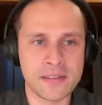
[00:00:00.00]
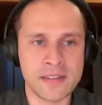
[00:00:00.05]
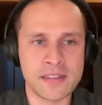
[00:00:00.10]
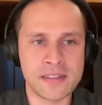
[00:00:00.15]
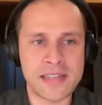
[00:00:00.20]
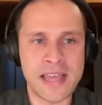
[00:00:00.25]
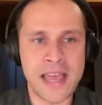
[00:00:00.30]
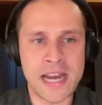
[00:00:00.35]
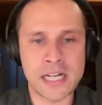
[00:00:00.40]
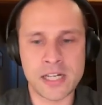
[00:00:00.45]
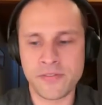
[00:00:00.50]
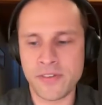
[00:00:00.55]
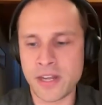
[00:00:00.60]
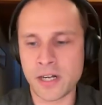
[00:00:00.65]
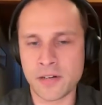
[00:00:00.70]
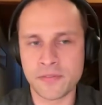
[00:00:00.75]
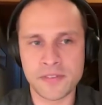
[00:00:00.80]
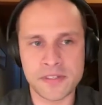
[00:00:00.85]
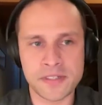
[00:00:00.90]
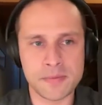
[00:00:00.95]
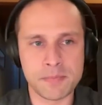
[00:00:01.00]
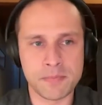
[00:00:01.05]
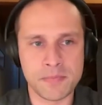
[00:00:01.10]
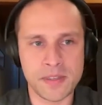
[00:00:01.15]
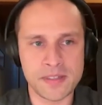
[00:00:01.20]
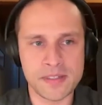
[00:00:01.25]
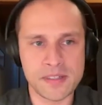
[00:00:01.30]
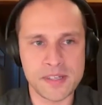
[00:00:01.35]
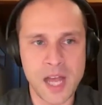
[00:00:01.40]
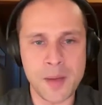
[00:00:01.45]
this activator of
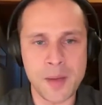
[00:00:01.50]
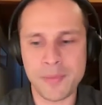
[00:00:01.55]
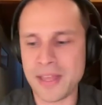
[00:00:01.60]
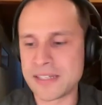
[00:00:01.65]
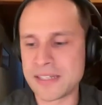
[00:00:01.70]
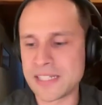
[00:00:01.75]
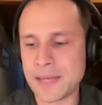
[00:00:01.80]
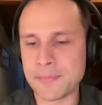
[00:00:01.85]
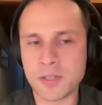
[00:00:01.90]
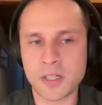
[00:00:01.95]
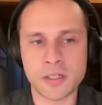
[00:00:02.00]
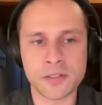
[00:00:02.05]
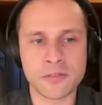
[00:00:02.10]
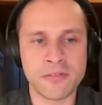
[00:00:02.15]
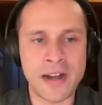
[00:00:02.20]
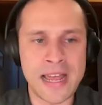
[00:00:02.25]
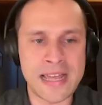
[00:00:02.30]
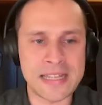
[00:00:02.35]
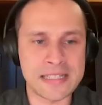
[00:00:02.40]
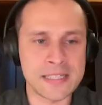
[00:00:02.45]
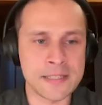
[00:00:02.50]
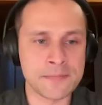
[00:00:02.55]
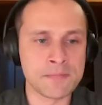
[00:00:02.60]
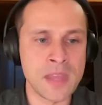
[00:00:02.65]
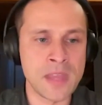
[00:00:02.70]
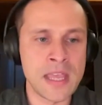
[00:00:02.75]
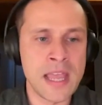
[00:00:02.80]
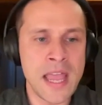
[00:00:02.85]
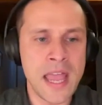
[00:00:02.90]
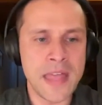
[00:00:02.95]
this top enzyme called RAS,
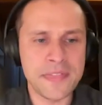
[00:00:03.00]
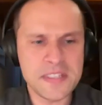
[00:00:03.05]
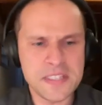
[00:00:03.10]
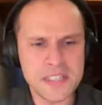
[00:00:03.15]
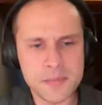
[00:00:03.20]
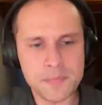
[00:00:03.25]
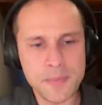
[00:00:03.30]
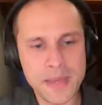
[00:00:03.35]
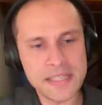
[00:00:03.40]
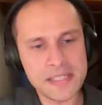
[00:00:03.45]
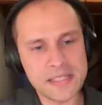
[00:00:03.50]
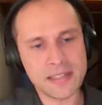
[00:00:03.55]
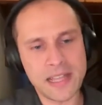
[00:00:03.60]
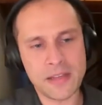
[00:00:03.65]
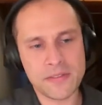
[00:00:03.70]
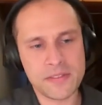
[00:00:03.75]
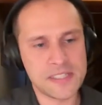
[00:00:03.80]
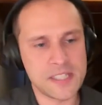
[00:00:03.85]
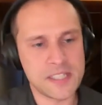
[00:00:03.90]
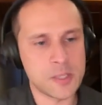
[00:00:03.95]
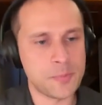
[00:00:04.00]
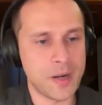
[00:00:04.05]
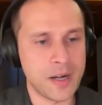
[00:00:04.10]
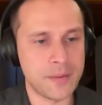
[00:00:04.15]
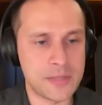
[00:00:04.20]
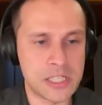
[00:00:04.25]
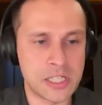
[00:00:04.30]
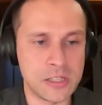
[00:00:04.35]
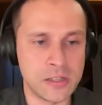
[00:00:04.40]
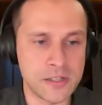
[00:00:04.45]
and this is basically how these
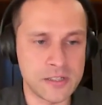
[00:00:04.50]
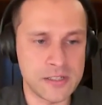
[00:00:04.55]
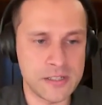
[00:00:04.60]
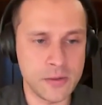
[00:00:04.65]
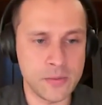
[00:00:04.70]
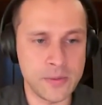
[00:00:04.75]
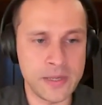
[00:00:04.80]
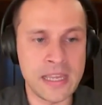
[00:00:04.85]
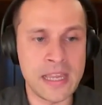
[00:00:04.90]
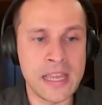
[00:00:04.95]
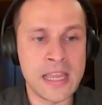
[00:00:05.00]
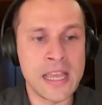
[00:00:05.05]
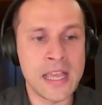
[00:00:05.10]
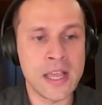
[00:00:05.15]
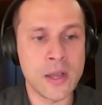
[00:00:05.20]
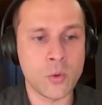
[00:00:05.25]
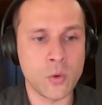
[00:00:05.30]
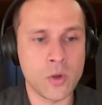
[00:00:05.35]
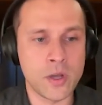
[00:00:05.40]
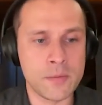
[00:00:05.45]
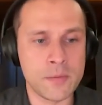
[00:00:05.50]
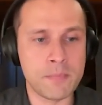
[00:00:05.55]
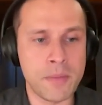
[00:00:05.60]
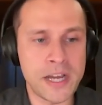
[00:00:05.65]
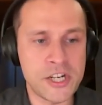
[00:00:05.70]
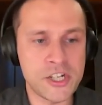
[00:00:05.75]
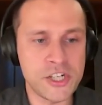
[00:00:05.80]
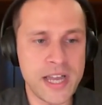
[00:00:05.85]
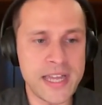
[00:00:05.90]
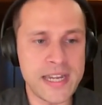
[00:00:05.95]
experiments look. So we could,
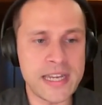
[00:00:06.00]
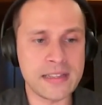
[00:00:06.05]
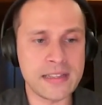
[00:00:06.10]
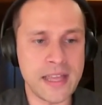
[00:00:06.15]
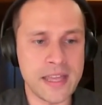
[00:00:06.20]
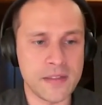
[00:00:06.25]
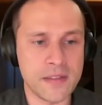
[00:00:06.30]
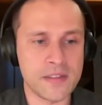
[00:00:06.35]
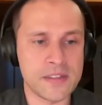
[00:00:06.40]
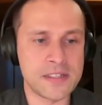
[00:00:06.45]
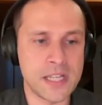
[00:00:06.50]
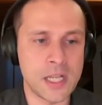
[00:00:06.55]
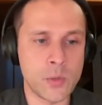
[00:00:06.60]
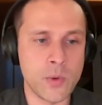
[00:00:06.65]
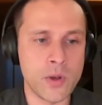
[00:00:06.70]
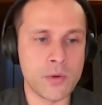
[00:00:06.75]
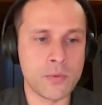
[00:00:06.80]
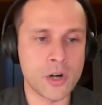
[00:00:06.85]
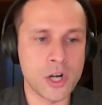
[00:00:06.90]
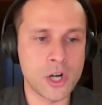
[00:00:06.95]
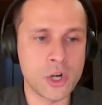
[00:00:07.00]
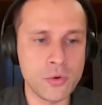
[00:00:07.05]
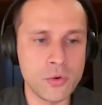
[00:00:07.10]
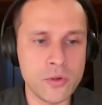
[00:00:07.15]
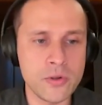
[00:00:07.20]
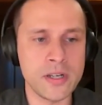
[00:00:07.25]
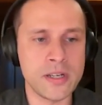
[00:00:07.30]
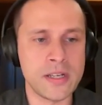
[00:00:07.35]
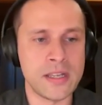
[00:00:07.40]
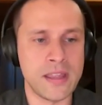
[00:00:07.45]
by shining light on the cell, we
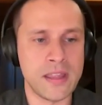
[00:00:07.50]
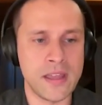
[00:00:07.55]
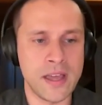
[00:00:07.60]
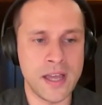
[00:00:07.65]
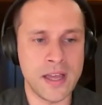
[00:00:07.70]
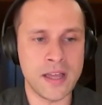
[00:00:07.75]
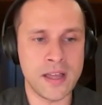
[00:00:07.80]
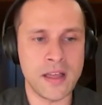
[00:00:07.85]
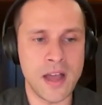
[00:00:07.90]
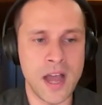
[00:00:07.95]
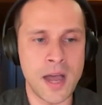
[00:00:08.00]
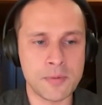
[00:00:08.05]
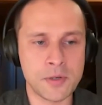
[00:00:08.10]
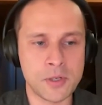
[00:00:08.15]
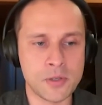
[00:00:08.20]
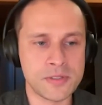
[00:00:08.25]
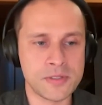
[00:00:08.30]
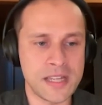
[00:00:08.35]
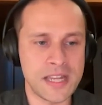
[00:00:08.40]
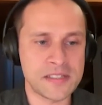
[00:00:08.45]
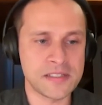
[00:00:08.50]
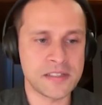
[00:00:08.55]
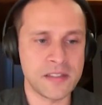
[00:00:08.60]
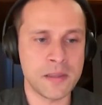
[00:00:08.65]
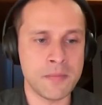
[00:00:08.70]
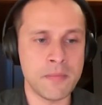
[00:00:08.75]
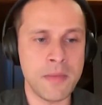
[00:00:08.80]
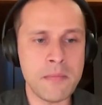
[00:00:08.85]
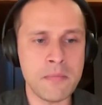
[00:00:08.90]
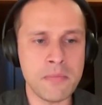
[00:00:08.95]
recruited optosas to
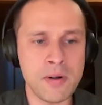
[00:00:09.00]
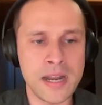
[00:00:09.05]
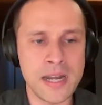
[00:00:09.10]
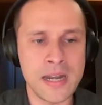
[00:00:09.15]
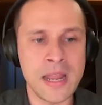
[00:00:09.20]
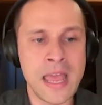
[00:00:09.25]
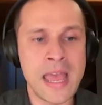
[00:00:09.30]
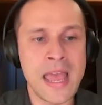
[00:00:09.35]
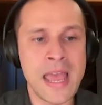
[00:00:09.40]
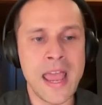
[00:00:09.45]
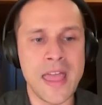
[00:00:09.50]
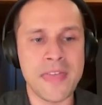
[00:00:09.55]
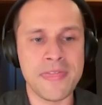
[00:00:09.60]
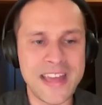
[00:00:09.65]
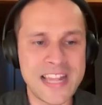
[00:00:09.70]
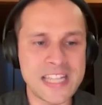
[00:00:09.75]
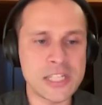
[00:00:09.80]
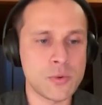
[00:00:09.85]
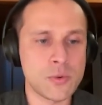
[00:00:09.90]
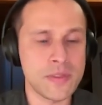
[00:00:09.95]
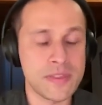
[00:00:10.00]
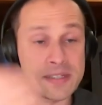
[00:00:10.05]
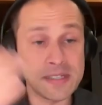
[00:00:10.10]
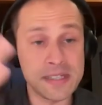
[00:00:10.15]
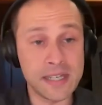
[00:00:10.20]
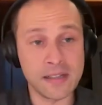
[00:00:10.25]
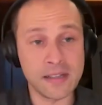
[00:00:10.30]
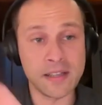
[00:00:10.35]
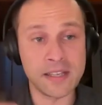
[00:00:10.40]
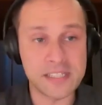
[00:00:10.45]
the membrane, and that's where the
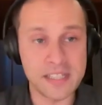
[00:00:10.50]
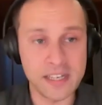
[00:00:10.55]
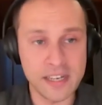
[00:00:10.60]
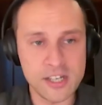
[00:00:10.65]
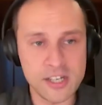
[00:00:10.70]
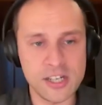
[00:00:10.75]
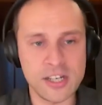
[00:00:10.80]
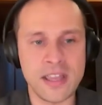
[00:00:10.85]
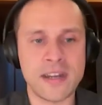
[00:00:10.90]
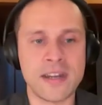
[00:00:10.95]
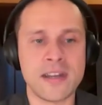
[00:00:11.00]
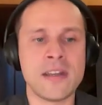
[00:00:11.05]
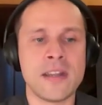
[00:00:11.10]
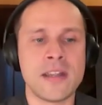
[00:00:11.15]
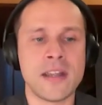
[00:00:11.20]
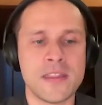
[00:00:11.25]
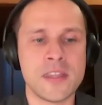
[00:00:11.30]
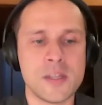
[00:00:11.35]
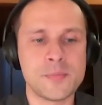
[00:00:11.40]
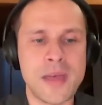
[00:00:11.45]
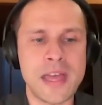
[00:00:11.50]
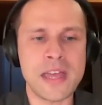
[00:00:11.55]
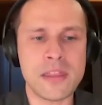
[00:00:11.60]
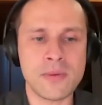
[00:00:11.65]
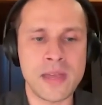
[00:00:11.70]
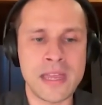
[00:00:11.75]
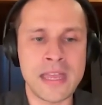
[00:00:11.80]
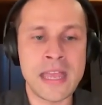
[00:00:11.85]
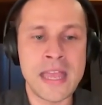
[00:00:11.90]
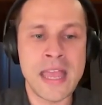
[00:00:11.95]
signaling is initiated in this
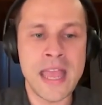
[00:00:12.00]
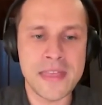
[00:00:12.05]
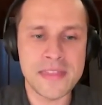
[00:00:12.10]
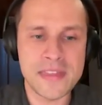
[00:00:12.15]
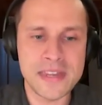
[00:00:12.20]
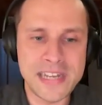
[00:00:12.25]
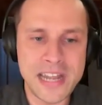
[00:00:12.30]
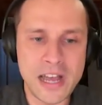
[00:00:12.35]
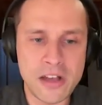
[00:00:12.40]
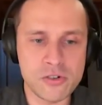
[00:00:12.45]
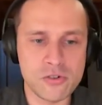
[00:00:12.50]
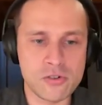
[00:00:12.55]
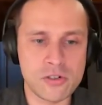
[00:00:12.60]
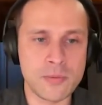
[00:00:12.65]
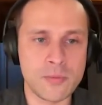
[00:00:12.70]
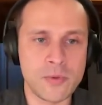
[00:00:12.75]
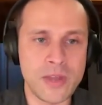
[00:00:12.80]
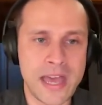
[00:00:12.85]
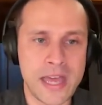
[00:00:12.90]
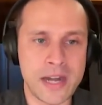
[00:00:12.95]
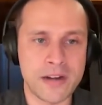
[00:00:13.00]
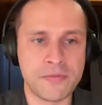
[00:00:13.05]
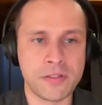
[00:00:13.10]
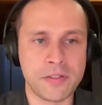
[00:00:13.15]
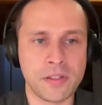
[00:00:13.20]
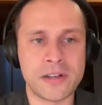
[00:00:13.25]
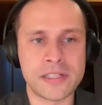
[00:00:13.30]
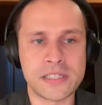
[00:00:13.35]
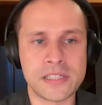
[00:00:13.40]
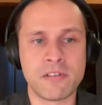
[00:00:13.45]
pathway. And then downstream, we had a
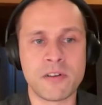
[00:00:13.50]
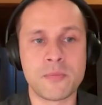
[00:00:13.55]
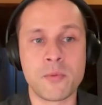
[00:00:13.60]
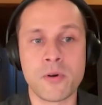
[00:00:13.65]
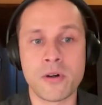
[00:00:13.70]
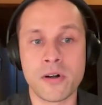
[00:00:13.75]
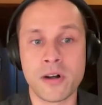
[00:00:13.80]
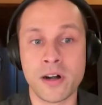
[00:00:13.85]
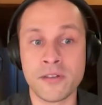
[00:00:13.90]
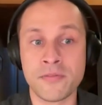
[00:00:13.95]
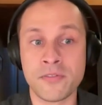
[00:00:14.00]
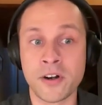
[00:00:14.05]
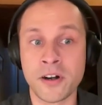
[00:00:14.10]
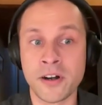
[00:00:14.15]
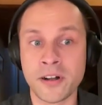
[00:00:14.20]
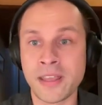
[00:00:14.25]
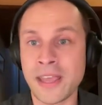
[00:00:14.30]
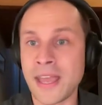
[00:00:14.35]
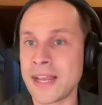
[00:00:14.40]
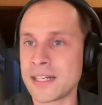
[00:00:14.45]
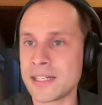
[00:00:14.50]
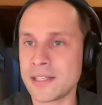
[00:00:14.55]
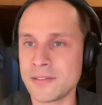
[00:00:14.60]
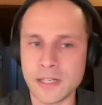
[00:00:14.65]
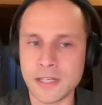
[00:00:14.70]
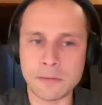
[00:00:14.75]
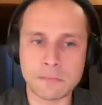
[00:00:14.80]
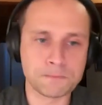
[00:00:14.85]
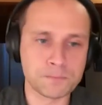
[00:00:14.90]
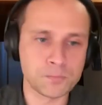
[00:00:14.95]
fluorescent reporter of ERK
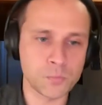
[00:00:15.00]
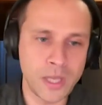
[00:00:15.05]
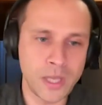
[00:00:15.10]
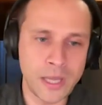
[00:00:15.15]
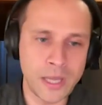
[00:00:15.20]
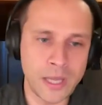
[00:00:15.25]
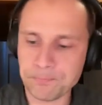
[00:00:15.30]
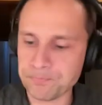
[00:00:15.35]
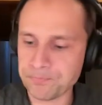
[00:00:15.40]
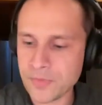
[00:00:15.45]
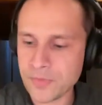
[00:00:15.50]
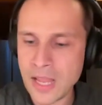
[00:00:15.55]
activity. Okay?